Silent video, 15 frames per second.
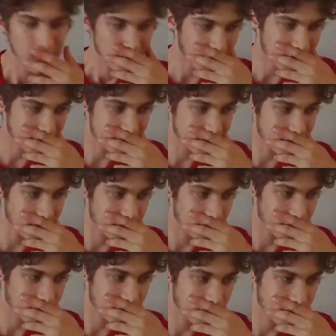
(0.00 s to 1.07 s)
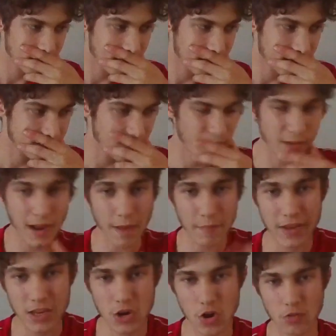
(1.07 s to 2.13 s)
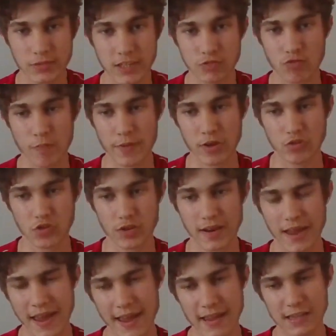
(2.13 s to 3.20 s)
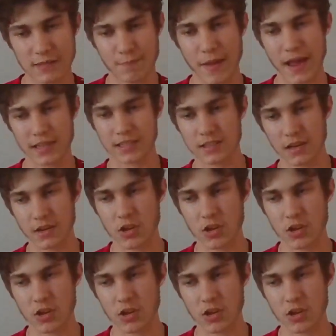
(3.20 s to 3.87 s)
That's the that's the thing. I mean, you know, distribution it is better.